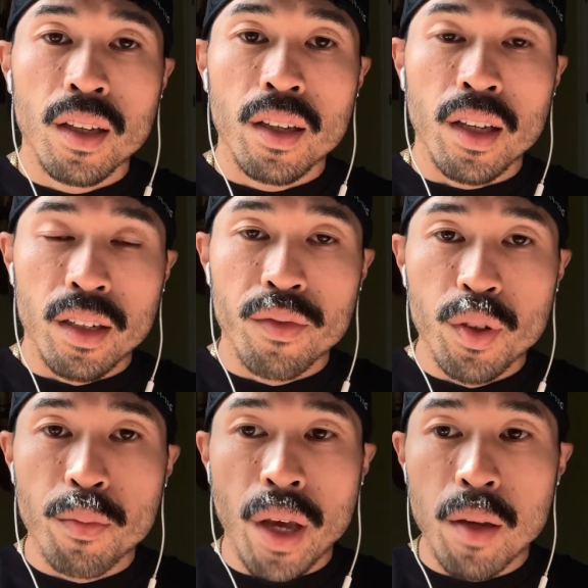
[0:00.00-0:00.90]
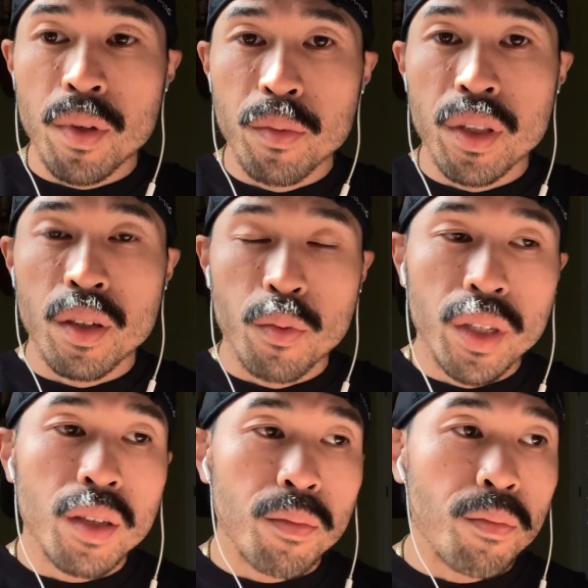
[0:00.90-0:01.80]
And if you don't pay me within a
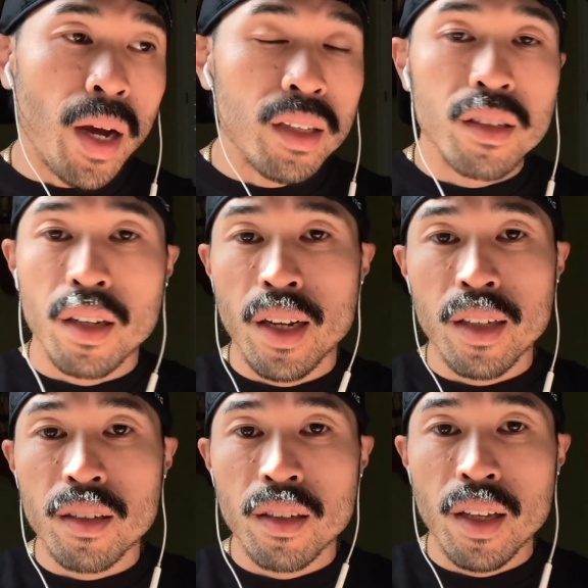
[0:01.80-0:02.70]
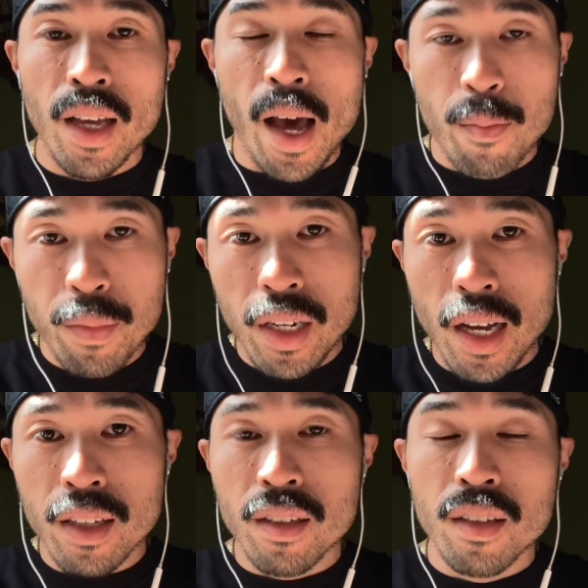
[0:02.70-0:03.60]
week, by Sunday at
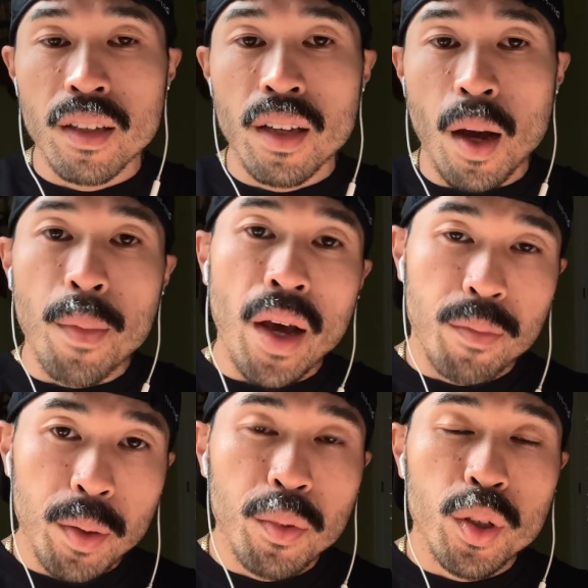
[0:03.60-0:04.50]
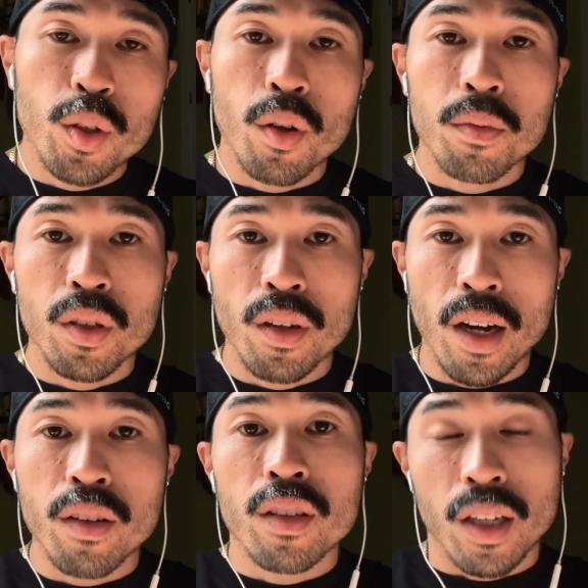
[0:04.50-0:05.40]
midnight, I'm gonna have people show up to your
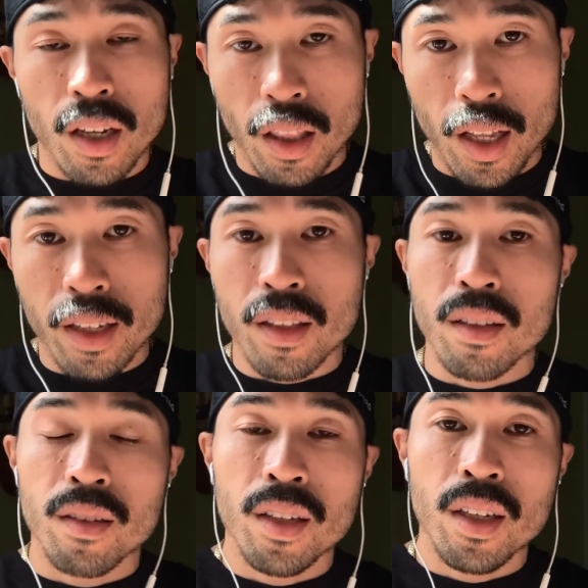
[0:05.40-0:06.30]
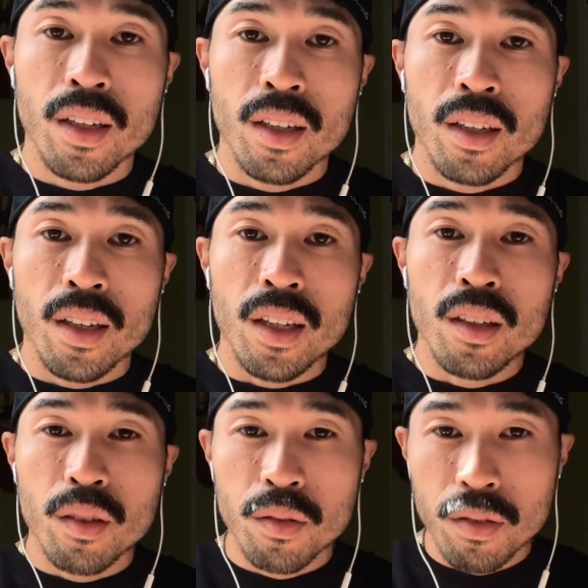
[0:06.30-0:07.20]
house and collect." And
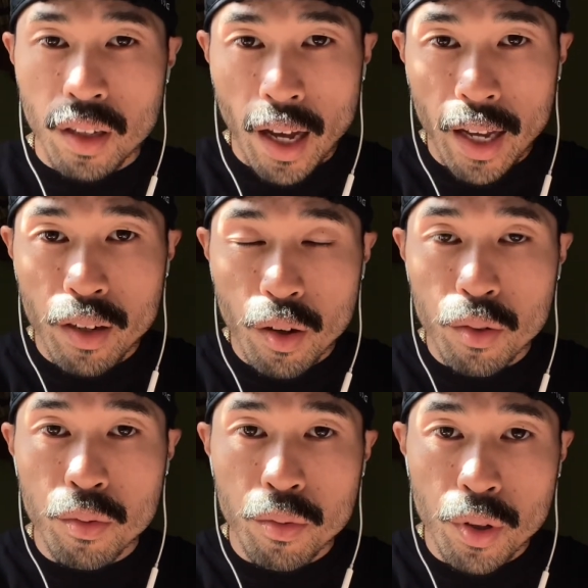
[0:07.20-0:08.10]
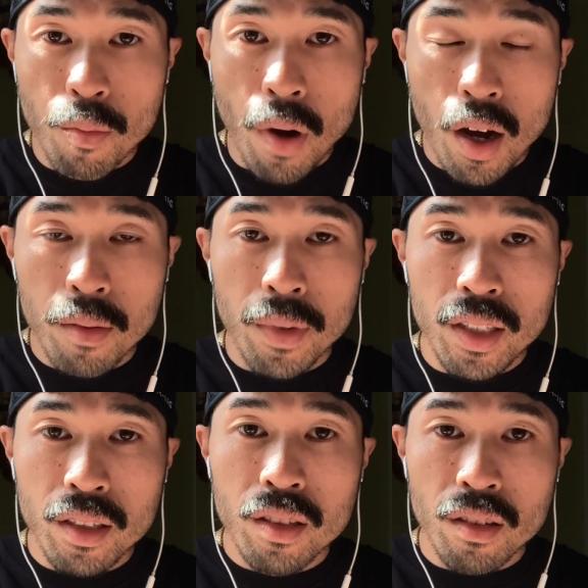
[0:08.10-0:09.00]
he goes, "I know your mom
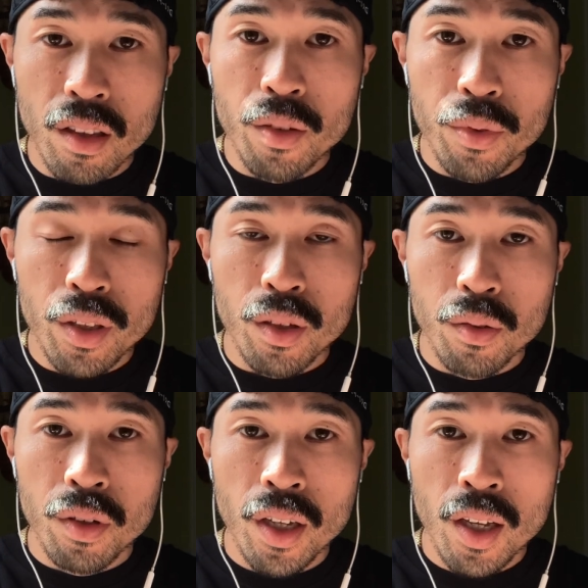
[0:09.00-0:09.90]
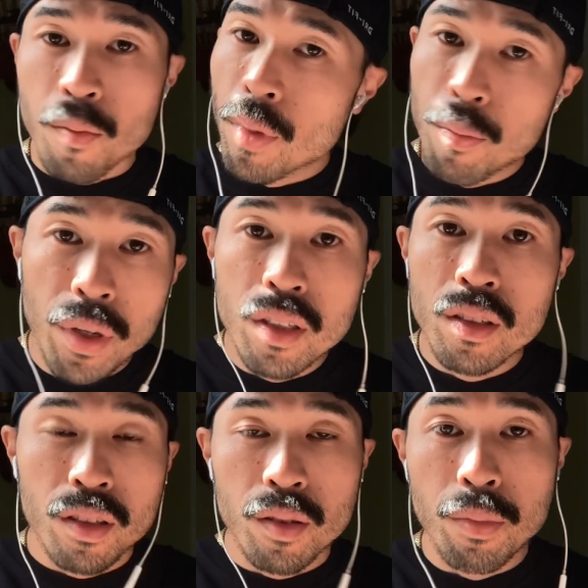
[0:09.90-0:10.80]
and sister live with you, but
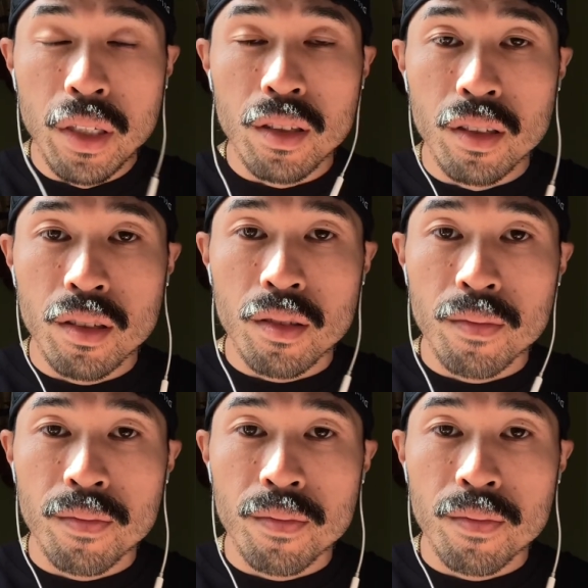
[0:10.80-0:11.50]
business is business."